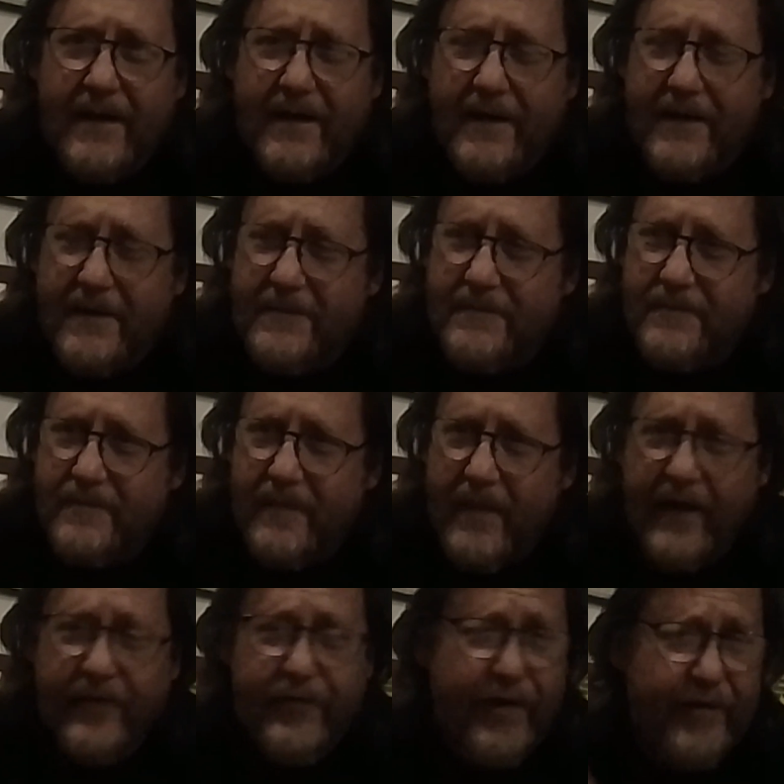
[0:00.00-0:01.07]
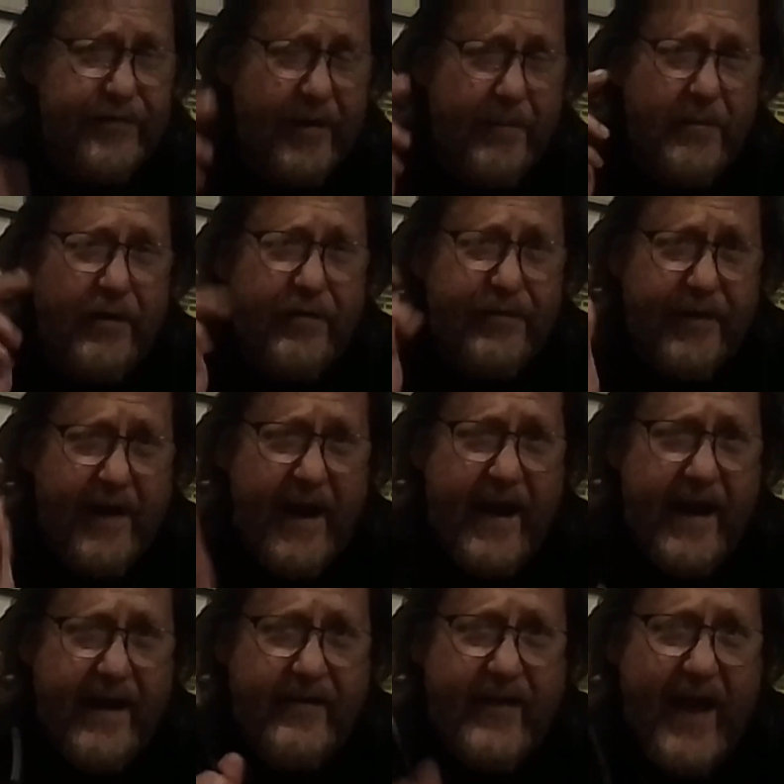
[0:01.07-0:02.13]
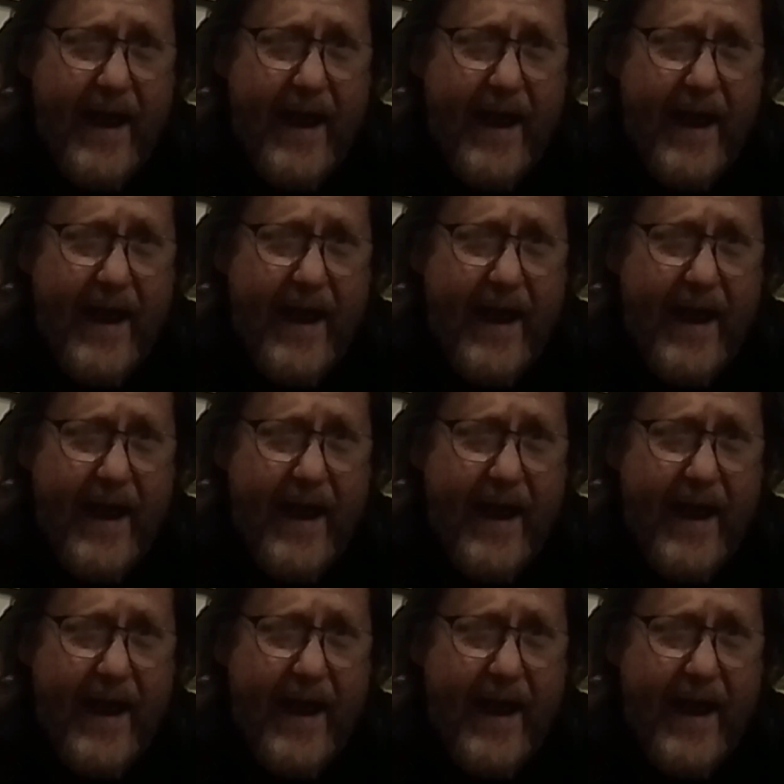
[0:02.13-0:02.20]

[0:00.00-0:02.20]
Uh, it's because I'm using a